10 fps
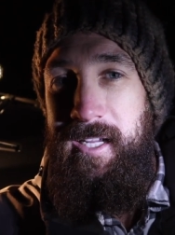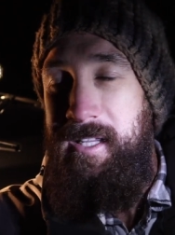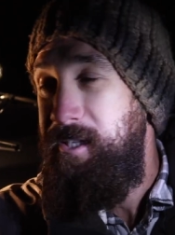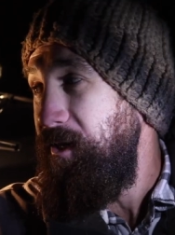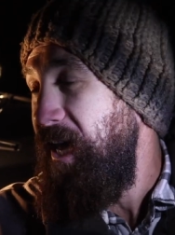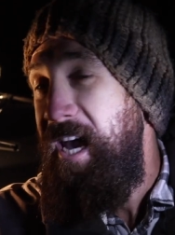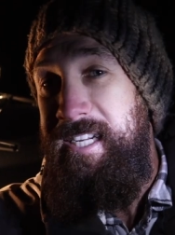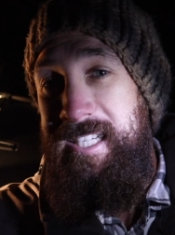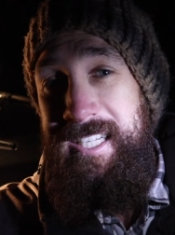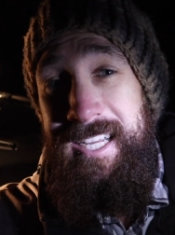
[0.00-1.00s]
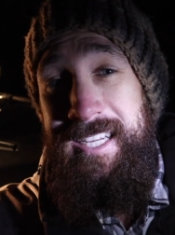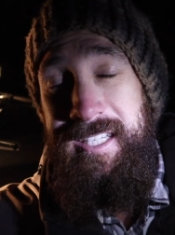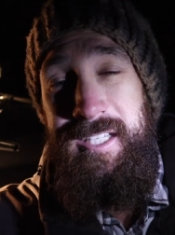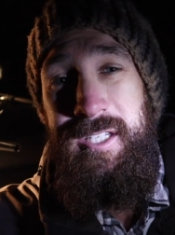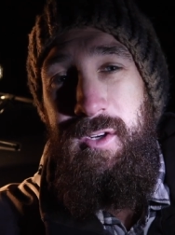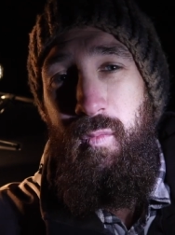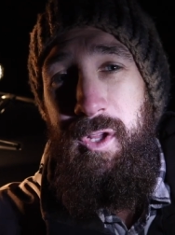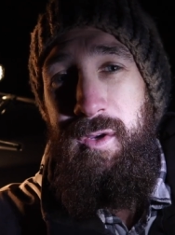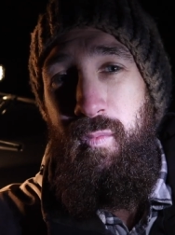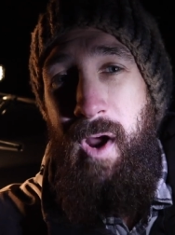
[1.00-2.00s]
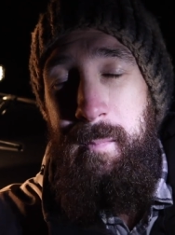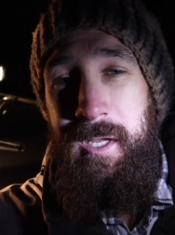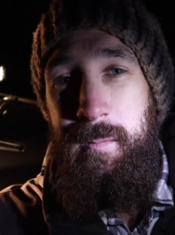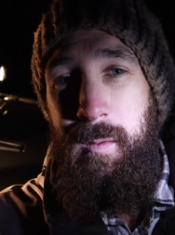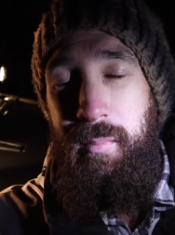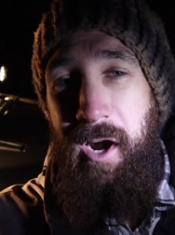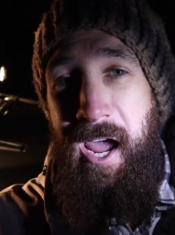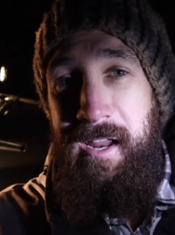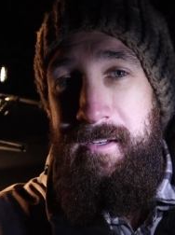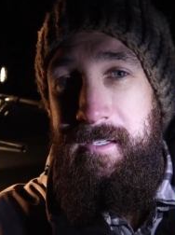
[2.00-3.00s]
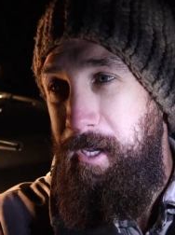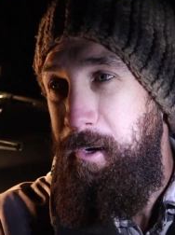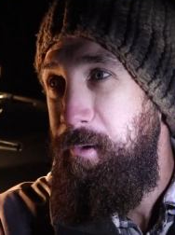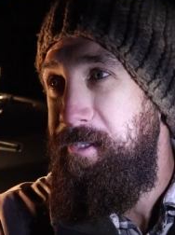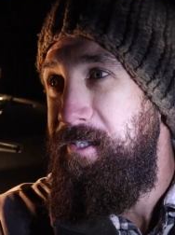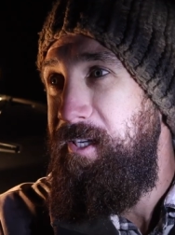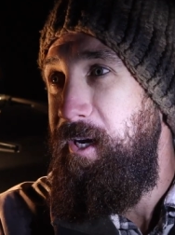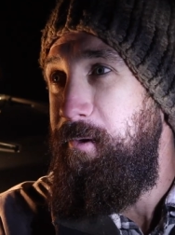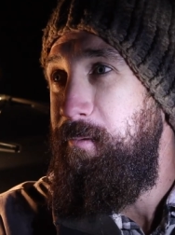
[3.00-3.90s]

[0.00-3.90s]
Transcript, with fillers: And these are KCs. This is a really reputable brand. I don't know what else to say.